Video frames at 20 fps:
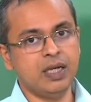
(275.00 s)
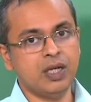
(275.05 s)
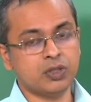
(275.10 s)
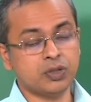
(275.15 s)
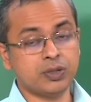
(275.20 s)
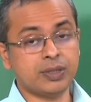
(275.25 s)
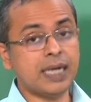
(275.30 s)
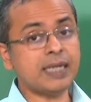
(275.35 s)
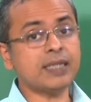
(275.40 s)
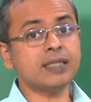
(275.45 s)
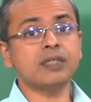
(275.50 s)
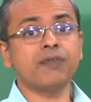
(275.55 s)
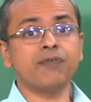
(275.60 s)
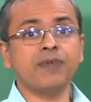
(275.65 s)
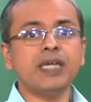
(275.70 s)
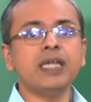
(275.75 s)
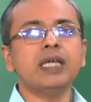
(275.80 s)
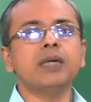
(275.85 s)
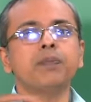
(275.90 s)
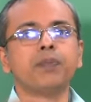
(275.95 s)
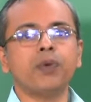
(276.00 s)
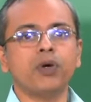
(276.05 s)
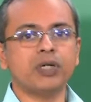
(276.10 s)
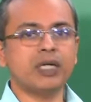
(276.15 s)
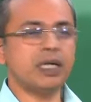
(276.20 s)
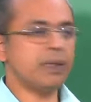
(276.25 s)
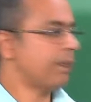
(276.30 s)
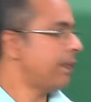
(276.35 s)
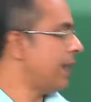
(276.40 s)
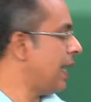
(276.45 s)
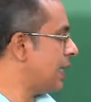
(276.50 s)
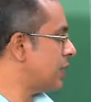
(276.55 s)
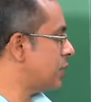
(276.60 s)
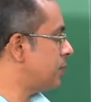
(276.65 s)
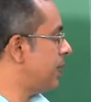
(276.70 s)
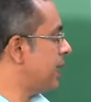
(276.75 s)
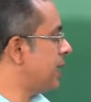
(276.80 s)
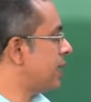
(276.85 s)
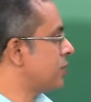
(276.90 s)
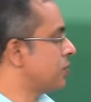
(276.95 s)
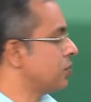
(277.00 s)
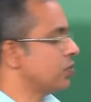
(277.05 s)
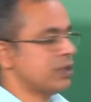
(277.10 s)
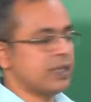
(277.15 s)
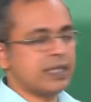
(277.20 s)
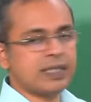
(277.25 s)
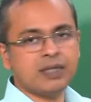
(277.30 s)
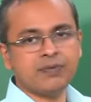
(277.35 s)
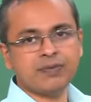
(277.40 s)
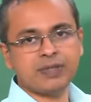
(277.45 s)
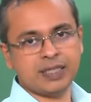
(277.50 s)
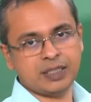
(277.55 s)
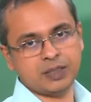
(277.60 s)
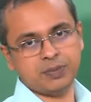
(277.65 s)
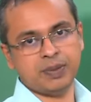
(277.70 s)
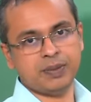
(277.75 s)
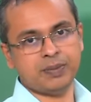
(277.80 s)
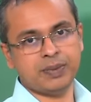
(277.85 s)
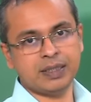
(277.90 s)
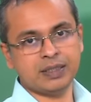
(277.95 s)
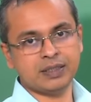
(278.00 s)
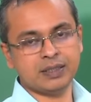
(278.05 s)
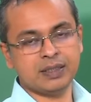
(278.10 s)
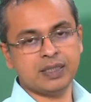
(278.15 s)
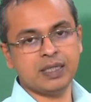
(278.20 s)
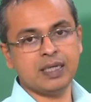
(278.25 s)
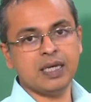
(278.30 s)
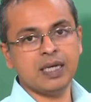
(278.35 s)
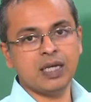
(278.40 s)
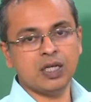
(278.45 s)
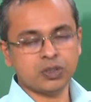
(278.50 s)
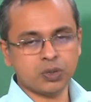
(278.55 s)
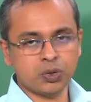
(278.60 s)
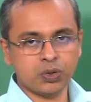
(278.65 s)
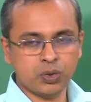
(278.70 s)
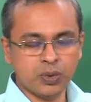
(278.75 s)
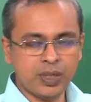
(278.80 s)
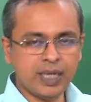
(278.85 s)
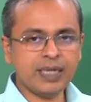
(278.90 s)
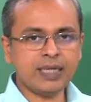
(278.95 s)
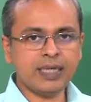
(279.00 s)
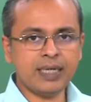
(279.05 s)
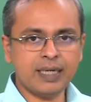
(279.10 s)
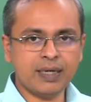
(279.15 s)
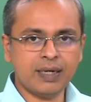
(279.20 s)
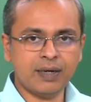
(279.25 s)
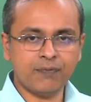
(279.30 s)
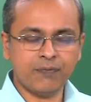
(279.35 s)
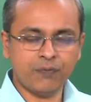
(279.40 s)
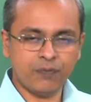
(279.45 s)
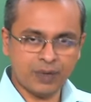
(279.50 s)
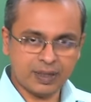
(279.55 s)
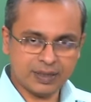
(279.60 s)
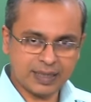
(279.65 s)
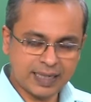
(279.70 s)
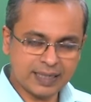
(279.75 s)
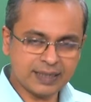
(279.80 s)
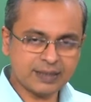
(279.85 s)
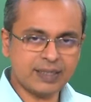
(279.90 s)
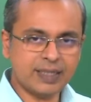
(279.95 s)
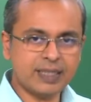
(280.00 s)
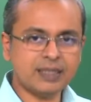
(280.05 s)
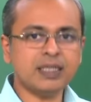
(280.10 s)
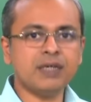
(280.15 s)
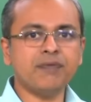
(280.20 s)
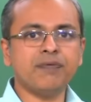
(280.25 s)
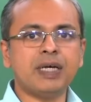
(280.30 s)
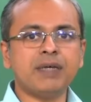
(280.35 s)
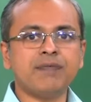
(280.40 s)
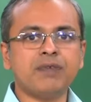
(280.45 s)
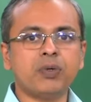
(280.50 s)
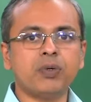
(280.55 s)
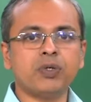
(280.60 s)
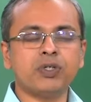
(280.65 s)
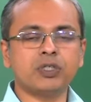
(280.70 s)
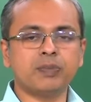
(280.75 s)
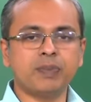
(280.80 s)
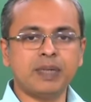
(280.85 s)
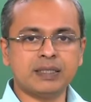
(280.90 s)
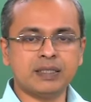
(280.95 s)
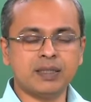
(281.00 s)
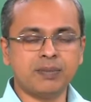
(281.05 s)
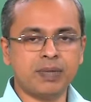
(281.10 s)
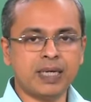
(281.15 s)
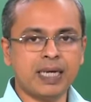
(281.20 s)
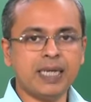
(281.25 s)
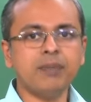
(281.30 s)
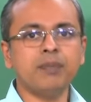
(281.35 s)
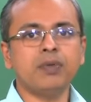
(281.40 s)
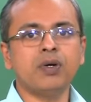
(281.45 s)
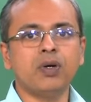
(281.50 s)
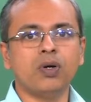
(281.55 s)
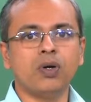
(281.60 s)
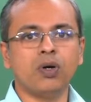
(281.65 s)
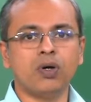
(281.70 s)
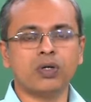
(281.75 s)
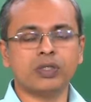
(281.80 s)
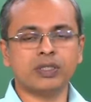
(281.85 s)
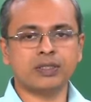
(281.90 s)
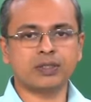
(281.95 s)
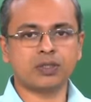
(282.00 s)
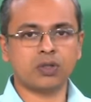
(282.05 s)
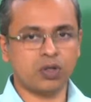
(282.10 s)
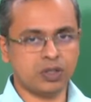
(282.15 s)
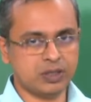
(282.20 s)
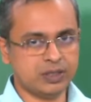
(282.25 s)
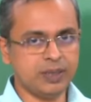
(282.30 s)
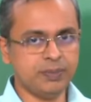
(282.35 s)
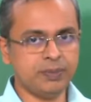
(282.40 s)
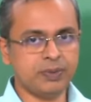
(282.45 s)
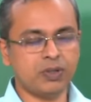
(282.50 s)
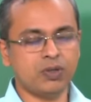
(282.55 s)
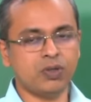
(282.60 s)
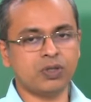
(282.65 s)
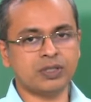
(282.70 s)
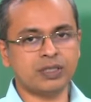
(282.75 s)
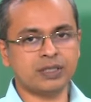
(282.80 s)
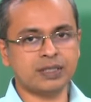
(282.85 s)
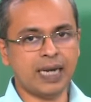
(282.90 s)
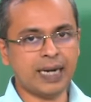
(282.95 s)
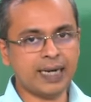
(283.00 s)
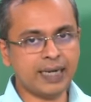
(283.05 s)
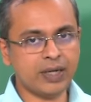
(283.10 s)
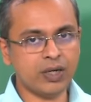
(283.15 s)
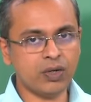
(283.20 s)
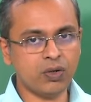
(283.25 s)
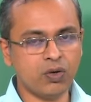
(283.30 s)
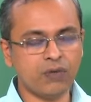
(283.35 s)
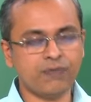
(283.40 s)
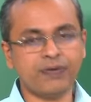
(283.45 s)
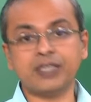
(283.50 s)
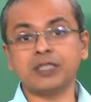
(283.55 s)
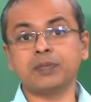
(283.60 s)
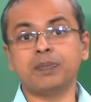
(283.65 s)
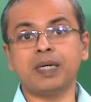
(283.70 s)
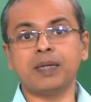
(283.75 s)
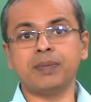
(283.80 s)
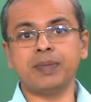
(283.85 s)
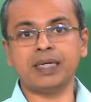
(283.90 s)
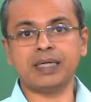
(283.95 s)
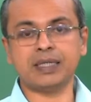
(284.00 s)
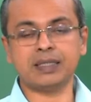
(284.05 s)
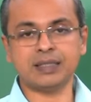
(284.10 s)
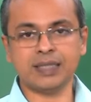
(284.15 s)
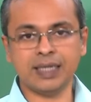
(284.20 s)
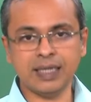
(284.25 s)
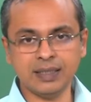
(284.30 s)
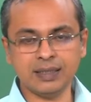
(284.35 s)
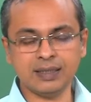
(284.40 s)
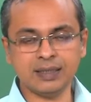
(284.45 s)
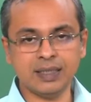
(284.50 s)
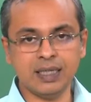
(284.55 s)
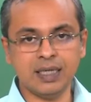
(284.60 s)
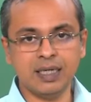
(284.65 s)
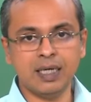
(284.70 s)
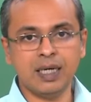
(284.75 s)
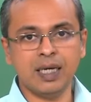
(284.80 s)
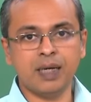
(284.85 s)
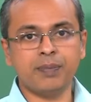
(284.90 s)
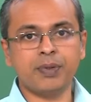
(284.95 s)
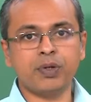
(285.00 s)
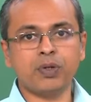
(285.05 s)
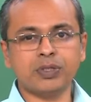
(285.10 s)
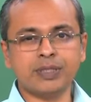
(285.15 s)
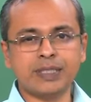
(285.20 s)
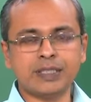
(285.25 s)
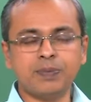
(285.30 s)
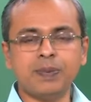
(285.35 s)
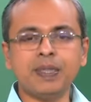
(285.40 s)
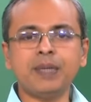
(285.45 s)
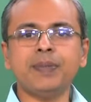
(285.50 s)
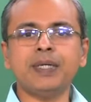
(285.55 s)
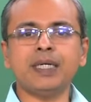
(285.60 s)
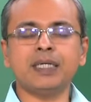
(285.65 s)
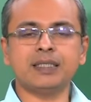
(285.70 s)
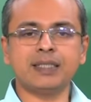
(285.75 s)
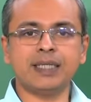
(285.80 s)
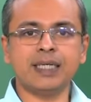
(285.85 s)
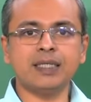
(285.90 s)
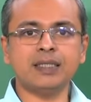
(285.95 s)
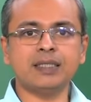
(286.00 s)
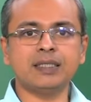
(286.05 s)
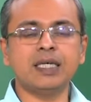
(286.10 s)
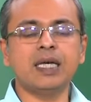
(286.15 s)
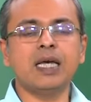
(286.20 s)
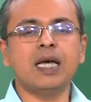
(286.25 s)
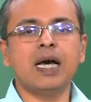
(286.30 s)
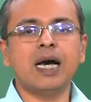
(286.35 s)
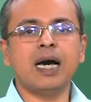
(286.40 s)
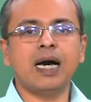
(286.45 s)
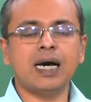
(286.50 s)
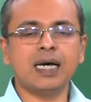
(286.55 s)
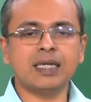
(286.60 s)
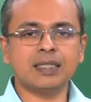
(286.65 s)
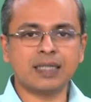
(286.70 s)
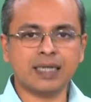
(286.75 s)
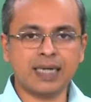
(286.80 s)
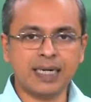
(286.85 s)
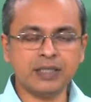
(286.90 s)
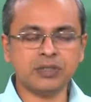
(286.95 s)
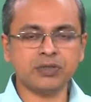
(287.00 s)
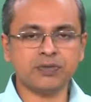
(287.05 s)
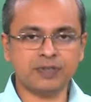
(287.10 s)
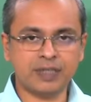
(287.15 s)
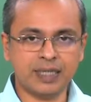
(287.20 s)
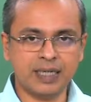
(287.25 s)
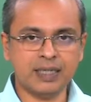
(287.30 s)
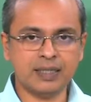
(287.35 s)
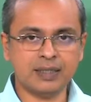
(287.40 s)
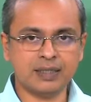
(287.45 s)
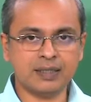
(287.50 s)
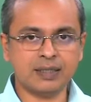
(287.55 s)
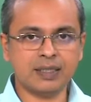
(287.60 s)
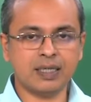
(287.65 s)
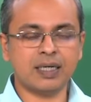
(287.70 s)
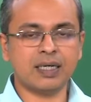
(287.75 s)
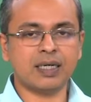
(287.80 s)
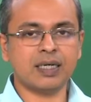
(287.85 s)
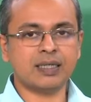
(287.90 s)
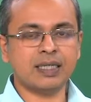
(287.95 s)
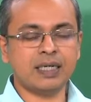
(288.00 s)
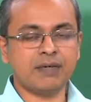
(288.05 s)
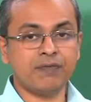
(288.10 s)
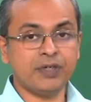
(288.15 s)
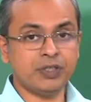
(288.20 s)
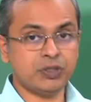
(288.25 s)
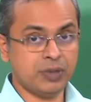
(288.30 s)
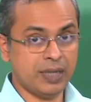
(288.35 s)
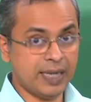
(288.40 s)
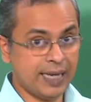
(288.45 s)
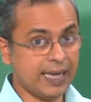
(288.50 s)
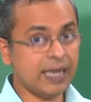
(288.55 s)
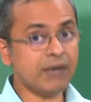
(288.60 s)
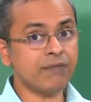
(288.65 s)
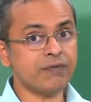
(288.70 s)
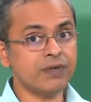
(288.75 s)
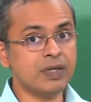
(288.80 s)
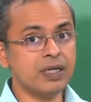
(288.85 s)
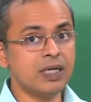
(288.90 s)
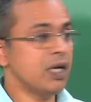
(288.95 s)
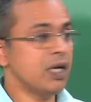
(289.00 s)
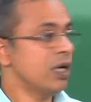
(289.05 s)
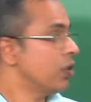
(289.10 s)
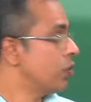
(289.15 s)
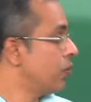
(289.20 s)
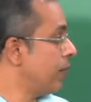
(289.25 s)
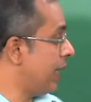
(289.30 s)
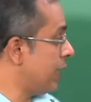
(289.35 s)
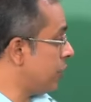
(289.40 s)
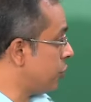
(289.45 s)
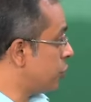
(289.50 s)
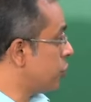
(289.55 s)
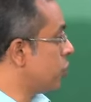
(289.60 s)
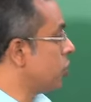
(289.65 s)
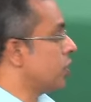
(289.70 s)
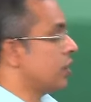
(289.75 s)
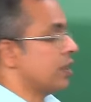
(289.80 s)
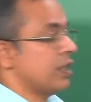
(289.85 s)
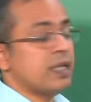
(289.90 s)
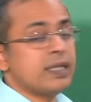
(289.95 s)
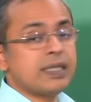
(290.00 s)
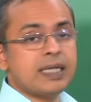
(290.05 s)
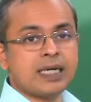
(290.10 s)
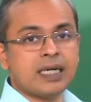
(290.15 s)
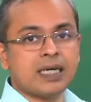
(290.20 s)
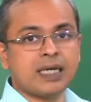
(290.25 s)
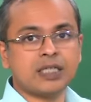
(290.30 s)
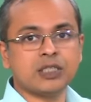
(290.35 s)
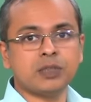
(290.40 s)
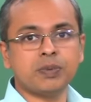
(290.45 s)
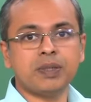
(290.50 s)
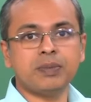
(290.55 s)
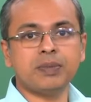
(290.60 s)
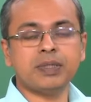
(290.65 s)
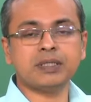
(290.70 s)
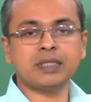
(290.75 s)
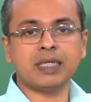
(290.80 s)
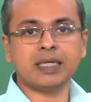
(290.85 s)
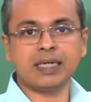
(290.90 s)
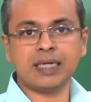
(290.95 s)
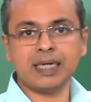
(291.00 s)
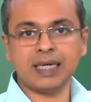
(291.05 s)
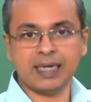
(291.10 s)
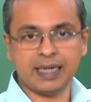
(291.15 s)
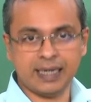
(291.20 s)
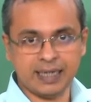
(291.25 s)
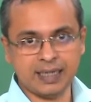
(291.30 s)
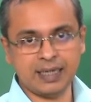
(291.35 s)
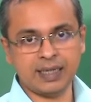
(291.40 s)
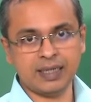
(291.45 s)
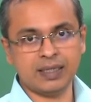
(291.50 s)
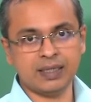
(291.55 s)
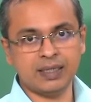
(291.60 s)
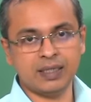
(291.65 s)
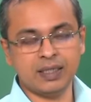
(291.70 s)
So, that is a very important aspect associated with experiments. So, today that is the reason why we are going to spend some time on this concept or this idea of experimental skills, because experimental skills are the kinds of skills that we should have to ensure that our experiments are running correctly.